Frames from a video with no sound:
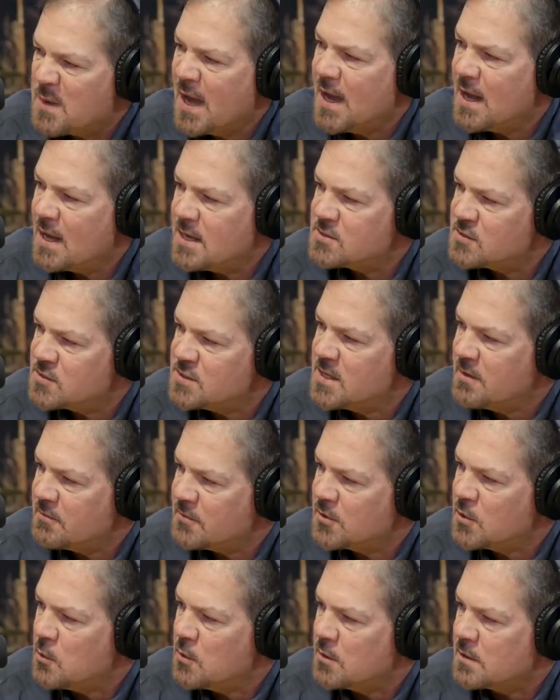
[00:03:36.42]
pass
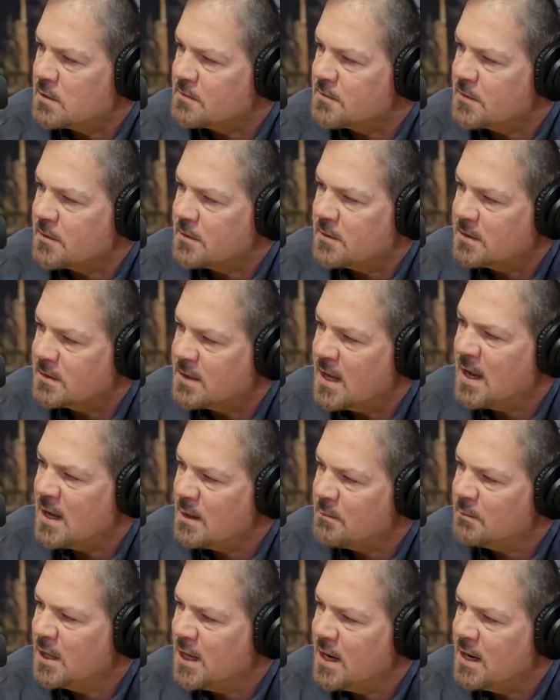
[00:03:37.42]
Jeff Gordon for the
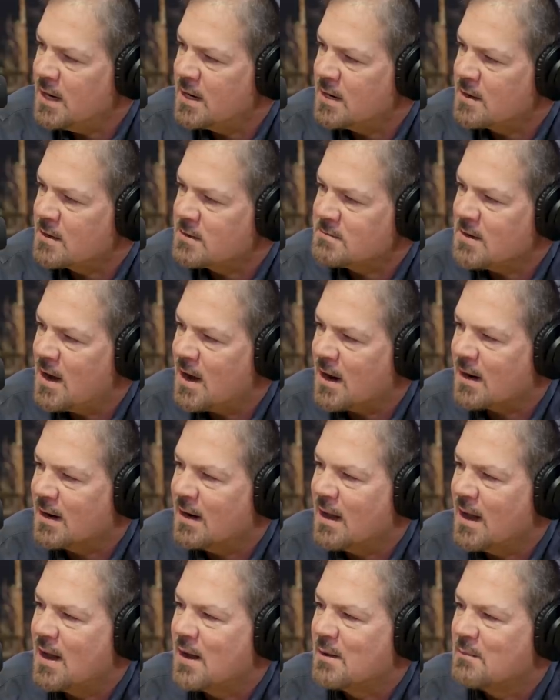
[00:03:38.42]
damn lead here at
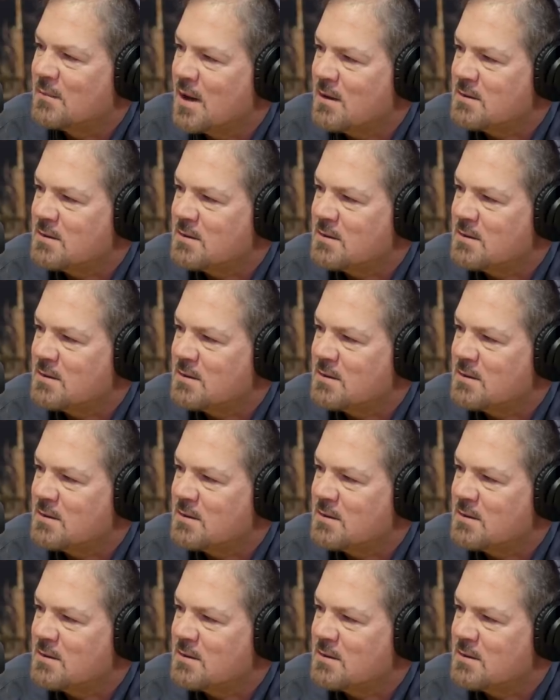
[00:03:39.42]
Rockingham.